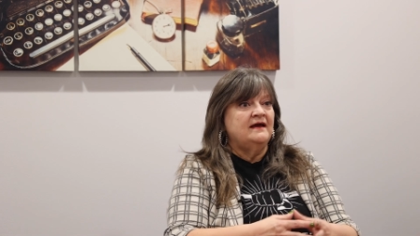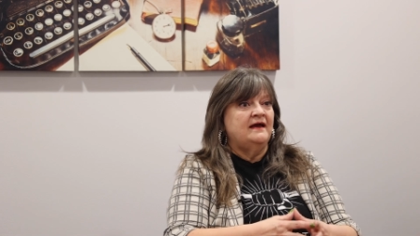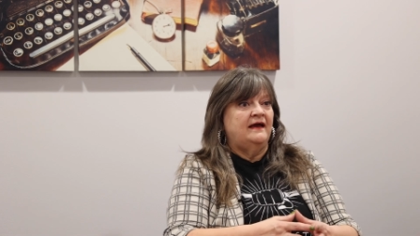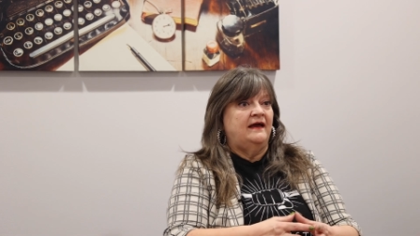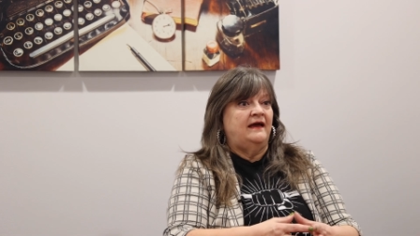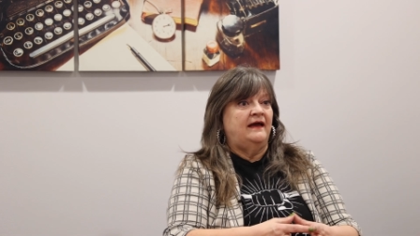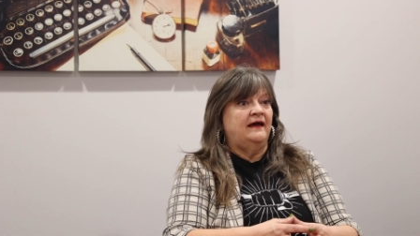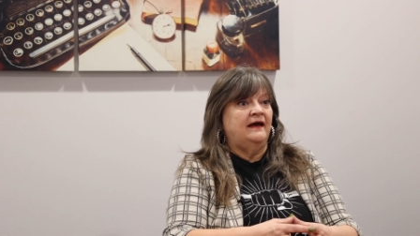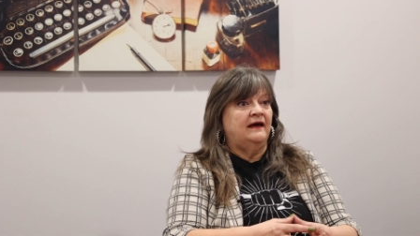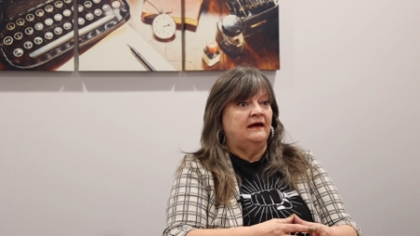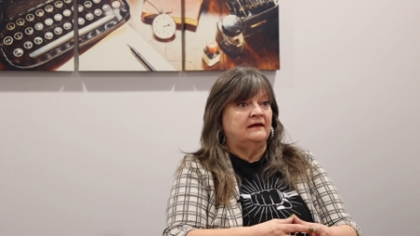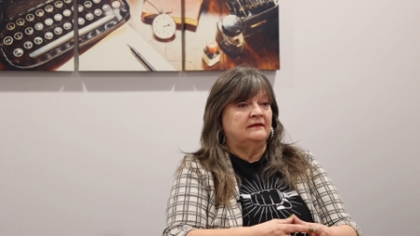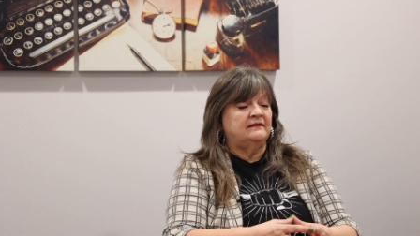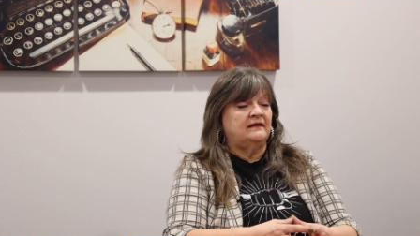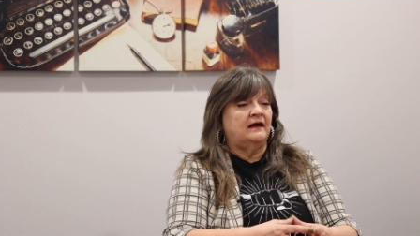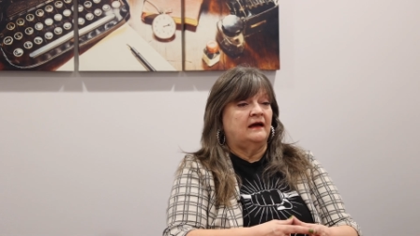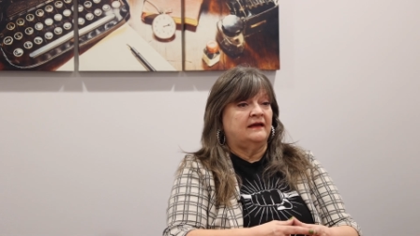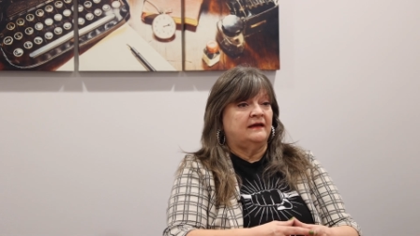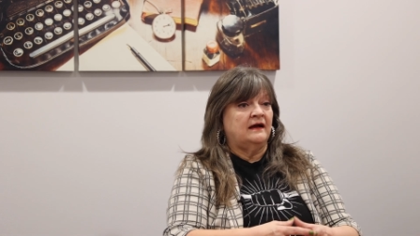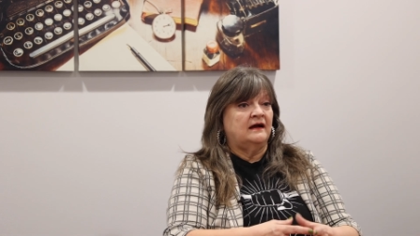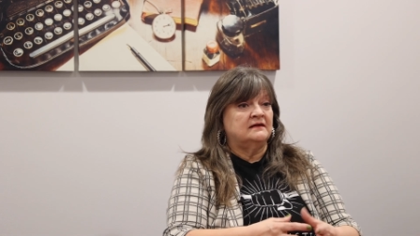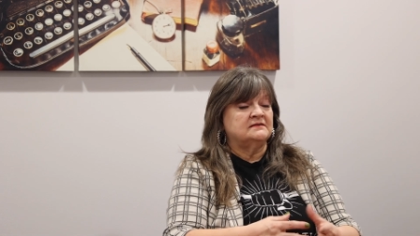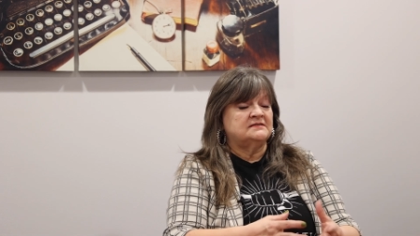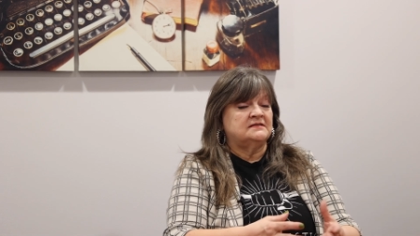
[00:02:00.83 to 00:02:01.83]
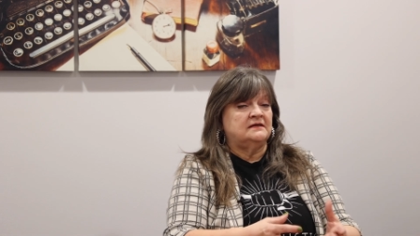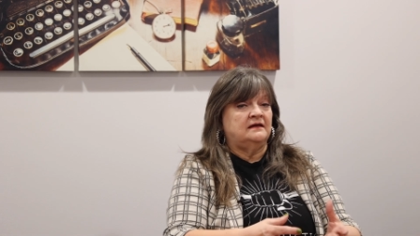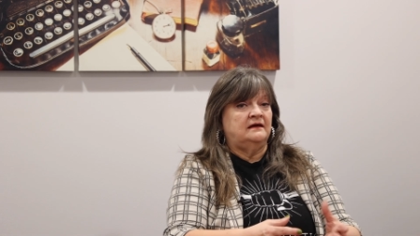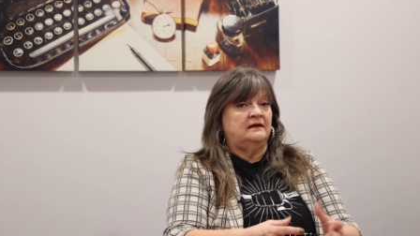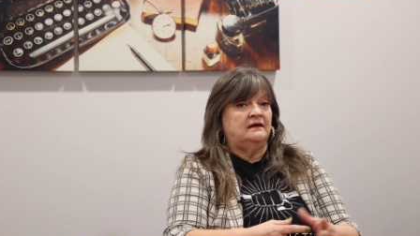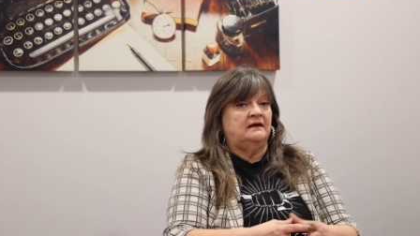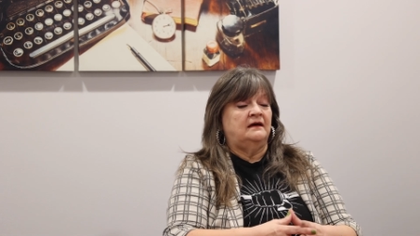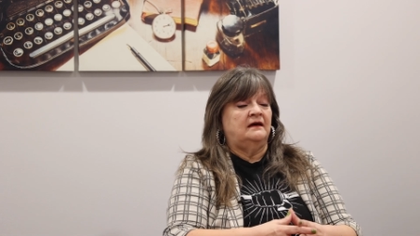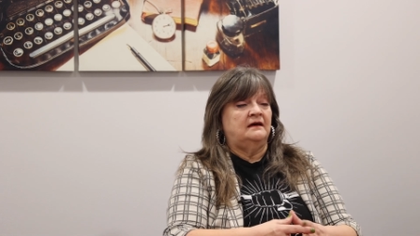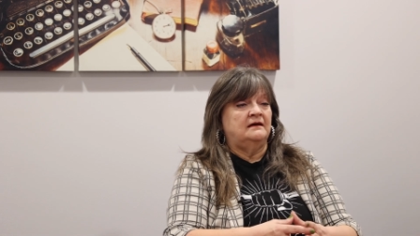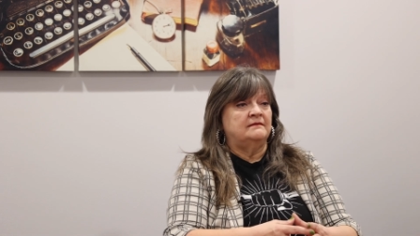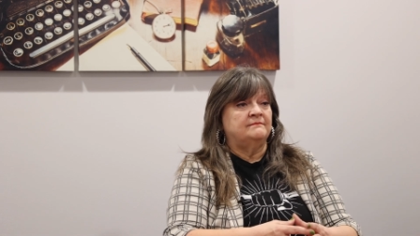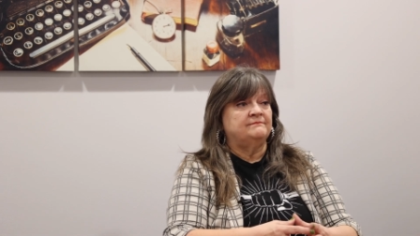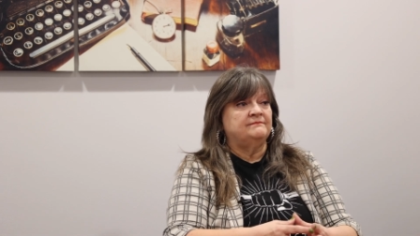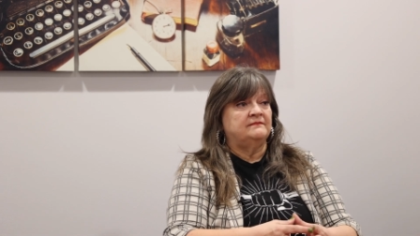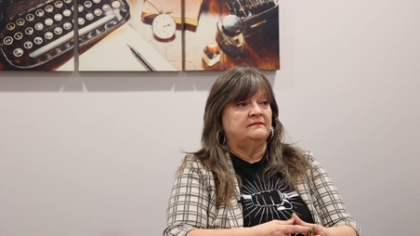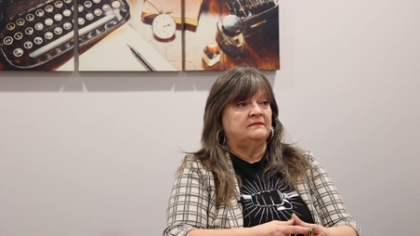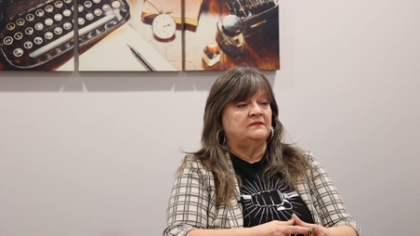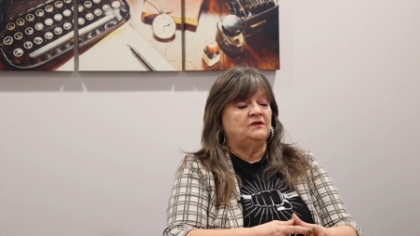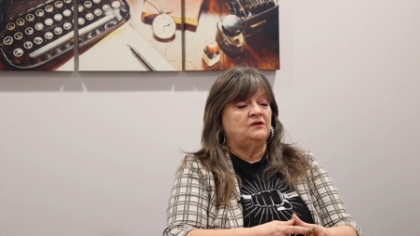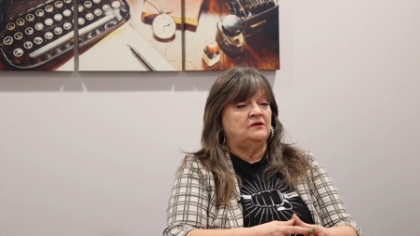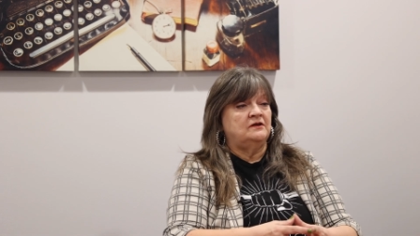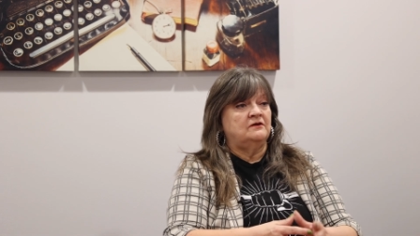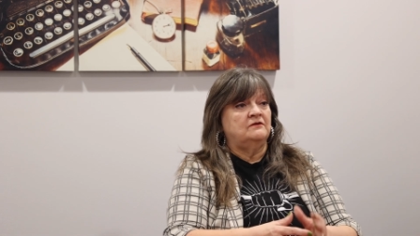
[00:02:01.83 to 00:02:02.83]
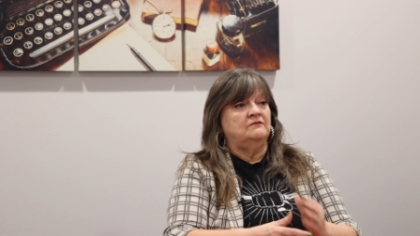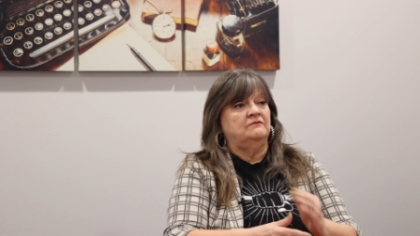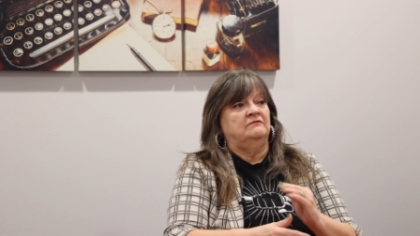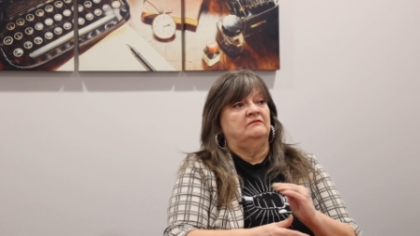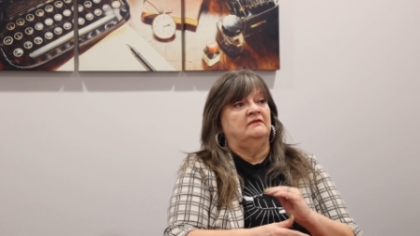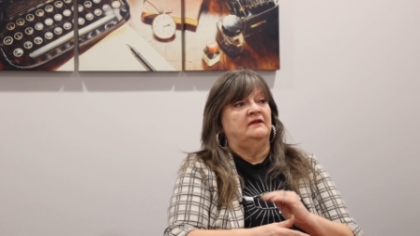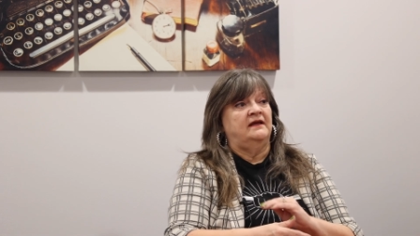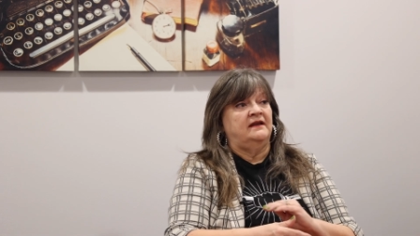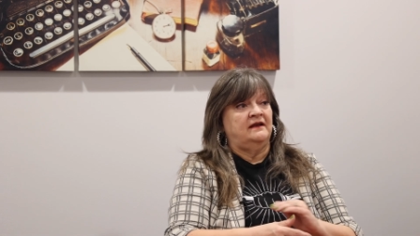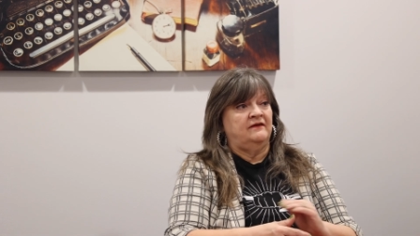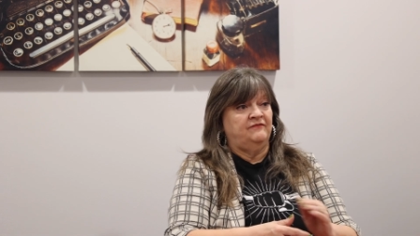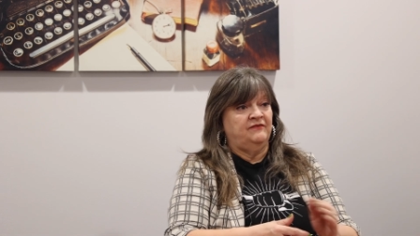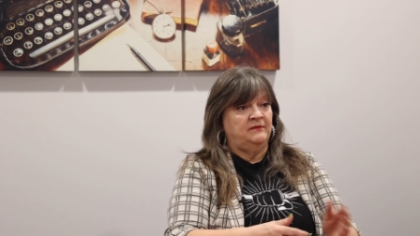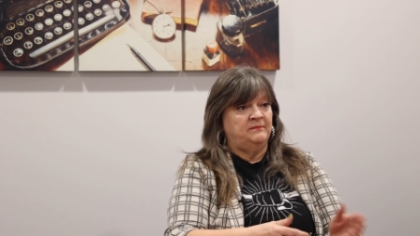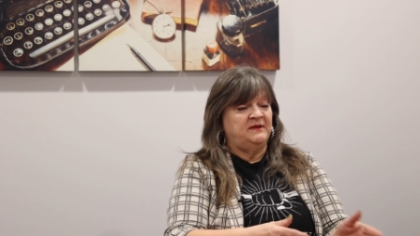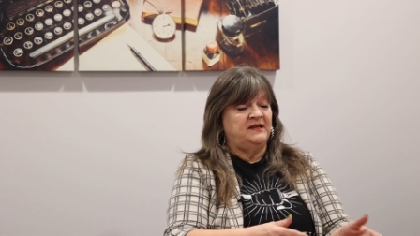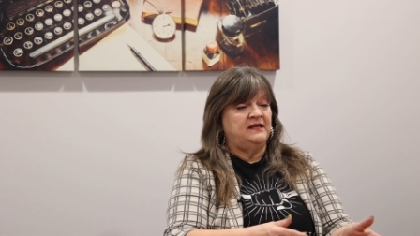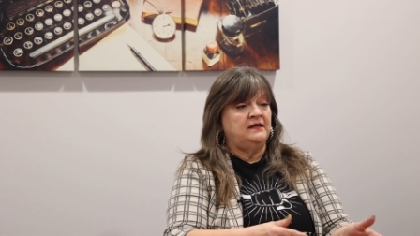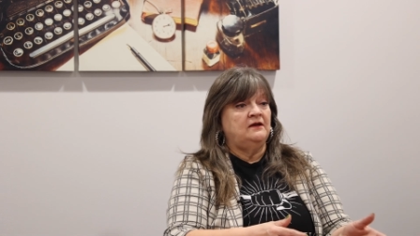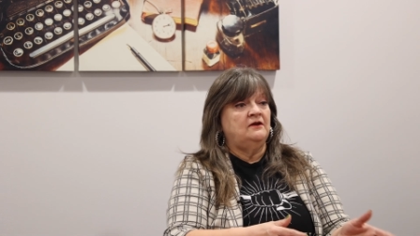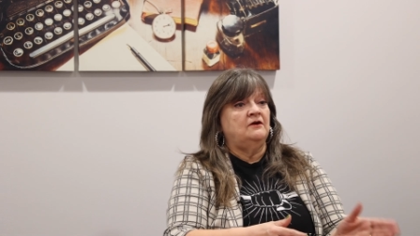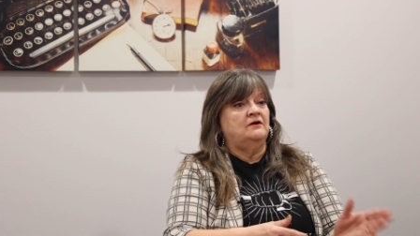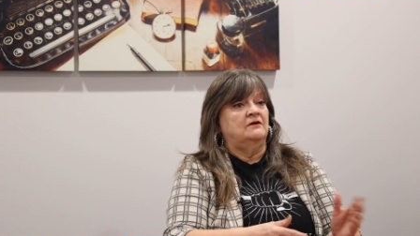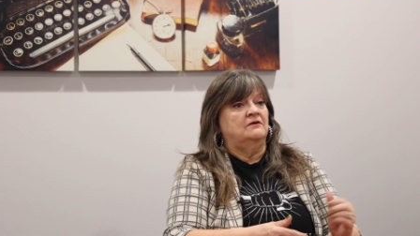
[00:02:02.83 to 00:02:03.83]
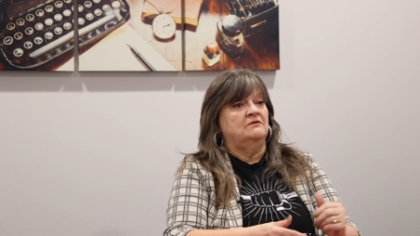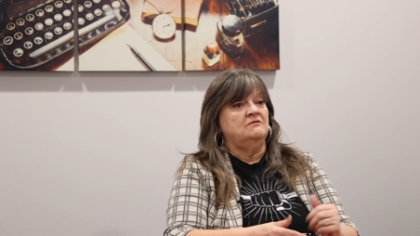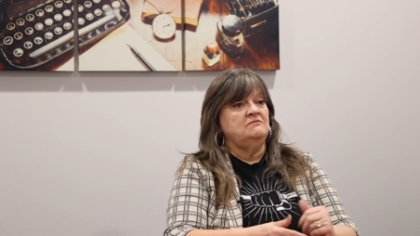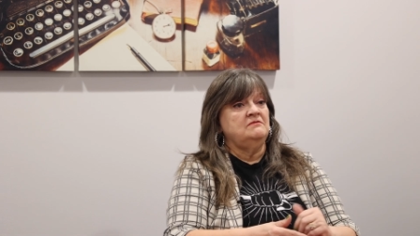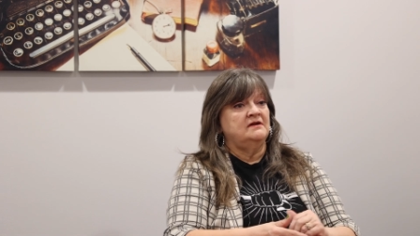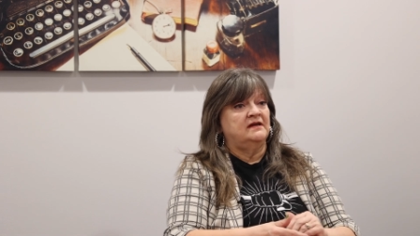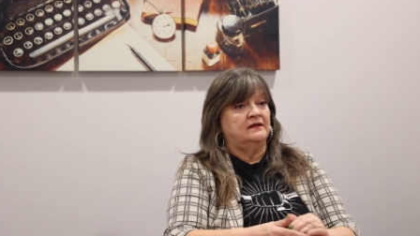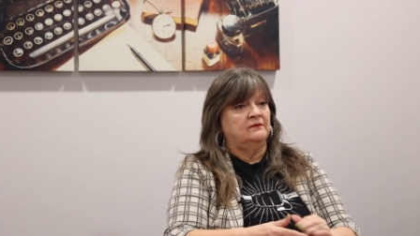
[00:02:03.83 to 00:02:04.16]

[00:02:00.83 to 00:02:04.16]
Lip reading: and I got to let everybody go,